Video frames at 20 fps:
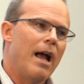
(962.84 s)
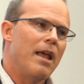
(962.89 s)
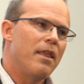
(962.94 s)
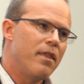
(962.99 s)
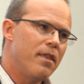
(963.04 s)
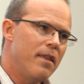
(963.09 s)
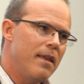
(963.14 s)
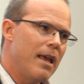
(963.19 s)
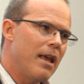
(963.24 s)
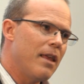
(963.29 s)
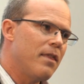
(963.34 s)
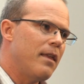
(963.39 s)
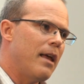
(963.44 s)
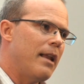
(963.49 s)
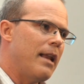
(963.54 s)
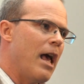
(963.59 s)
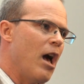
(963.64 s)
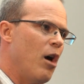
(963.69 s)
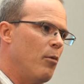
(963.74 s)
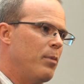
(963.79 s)
I think
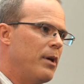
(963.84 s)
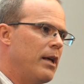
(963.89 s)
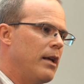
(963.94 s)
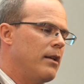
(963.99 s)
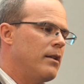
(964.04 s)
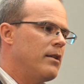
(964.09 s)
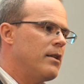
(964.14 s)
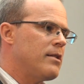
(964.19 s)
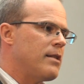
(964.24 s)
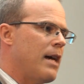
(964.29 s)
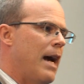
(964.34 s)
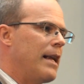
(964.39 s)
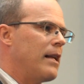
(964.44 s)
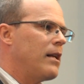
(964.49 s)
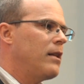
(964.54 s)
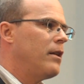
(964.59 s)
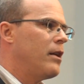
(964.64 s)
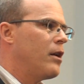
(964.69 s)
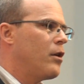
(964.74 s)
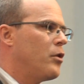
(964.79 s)
that helping design
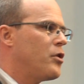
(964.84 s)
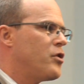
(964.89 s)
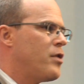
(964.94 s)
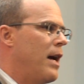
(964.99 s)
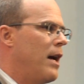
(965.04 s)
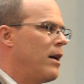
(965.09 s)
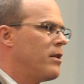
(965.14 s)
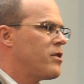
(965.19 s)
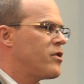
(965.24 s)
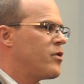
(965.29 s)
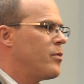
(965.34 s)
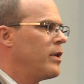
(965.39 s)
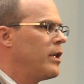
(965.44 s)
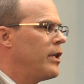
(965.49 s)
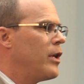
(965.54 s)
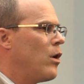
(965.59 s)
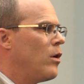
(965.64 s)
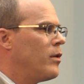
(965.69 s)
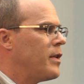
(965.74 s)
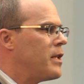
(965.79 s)
clinical trials is
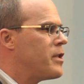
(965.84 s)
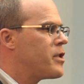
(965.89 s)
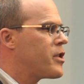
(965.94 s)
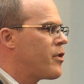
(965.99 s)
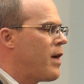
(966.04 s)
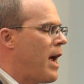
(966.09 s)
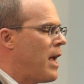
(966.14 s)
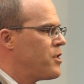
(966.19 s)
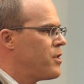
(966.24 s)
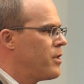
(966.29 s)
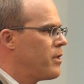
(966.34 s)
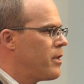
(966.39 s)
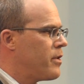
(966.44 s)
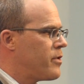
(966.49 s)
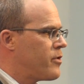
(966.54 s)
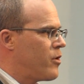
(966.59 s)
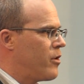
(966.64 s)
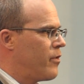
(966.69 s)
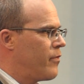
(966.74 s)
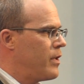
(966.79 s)
really only scratching the
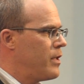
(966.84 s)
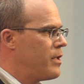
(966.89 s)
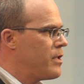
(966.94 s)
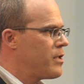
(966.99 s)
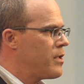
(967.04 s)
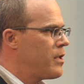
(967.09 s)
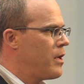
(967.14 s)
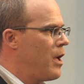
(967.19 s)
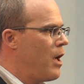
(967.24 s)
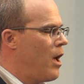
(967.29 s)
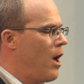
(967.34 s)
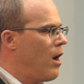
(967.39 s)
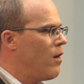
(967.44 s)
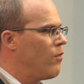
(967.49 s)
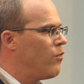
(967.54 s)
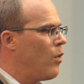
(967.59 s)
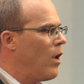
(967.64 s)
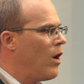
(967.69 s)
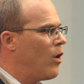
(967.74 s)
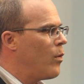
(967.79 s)
surface
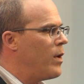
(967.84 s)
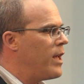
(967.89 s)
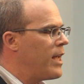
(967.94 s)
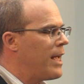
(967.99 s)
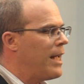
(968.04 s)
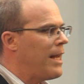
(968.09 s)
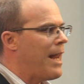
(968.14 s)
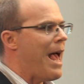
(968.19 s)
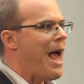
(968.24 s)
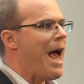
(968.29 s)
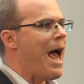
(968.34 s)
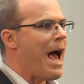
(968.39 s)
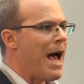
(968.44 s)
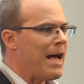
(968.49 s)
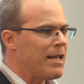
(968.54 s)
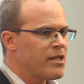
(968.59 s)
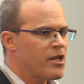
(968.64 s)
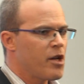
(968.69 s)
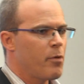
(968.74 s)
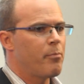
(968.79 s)
of what we can
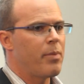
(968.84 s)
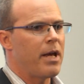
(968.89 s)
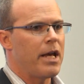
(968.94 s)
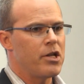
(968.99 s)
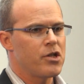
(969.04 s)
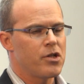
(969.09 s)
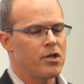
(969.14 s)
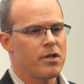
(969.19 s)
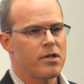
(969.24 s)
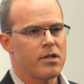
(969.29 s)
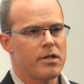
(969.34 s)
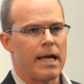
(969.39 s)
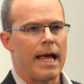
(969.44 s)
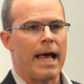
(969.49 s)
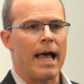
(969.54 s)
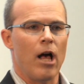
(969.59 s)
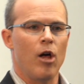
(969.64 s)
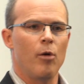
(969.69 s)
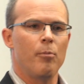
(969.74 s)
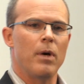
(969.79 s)
ask patients to
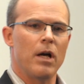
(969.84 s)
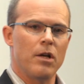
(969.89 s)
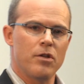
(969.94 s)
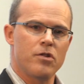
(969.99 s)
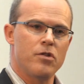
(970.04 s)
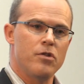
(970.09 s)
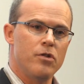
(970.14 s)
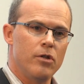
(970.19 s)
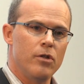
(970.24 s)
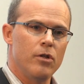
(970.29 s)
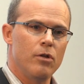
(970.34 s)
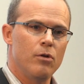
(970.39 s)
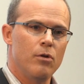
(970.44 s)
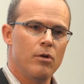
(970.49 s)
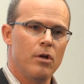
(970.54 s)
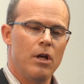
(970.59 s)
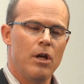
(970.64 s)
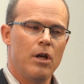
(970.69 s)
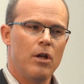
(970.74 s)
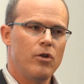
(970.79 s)
help us
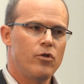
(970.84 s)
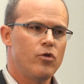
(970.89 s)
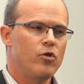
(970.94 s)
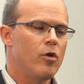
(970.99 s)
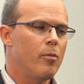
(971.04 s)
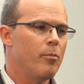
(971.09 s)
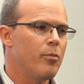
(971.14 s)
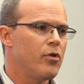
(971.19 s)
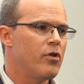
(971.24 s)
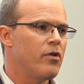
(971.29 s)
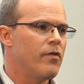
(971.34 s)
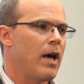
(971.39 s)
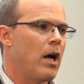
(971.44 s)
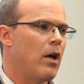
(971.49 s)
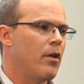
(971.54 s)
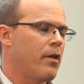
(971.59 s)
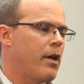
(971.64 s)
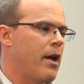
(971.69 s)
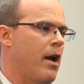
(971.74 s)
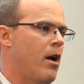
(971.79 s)
do to improve
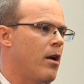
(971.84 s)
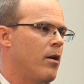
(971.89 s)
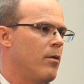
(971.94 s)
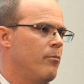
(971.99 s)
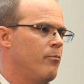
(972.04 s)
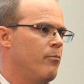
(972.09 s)
healthcare.